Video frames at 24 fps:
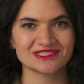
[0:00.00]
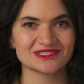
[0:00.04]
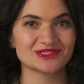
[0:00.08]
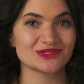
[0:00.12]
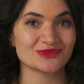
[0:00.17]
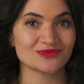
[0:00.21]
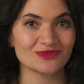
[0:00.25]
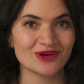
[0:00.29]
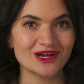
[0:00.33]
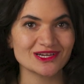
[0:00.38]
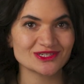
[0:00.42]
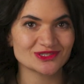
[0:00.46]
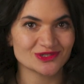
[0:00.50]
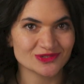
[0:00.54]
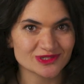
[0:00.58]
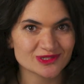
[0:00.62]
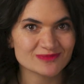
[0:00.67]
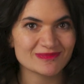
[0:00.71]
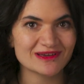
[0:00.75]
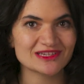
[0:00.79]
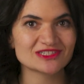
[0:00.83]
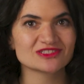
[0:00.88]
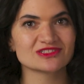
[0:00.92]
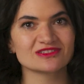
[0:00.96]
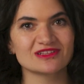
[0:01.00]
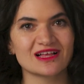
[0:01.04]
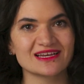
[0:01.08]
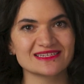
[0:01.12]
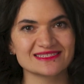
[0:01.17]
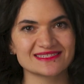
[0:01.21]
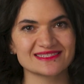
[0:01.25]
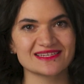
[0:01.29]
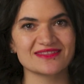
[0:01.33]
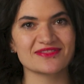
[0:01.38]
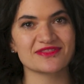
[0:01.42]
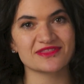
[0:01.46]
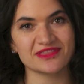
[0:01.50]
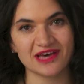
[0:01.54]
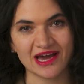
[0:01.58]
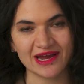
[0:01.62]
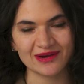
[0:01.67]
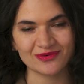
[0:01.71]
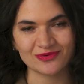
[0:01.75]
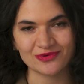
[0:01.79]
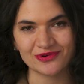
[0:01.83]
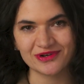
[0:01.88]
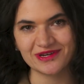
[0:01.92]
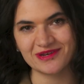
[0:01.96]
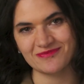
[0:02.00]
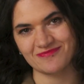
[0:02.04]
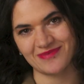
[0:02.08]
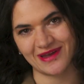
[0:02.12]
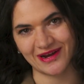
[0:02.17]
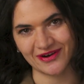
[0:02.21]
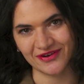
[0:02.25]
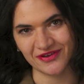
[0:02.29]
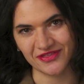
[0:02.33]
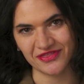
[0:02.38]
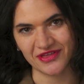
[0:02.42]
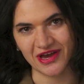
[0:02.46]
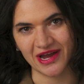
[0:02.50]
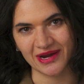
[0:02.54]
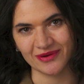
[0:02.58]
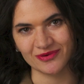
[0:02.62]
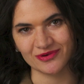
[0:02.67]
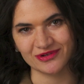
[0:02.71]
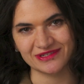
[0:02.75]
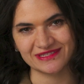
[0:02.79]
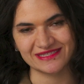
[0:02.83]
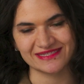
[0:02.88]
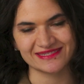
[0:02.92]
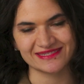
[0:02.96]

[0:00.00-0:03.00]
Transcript: at Rush who specializes in thyroid and parathyroid